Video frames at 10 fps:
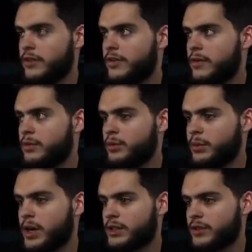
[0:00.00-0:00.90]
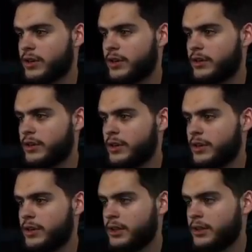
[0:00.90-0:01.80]
favorable box right here.
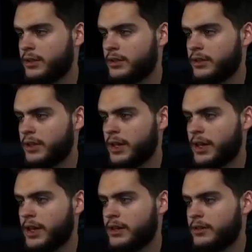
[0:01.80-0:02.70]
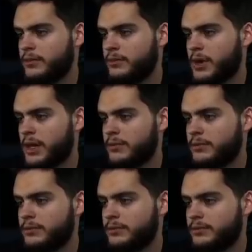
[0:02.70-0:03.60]
And my
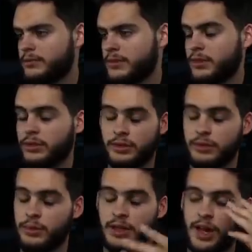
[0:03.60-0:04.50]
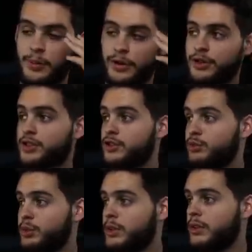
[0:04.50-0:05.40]
linemen are
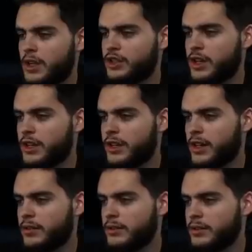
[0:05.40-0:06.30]
stupid. Let's try that again.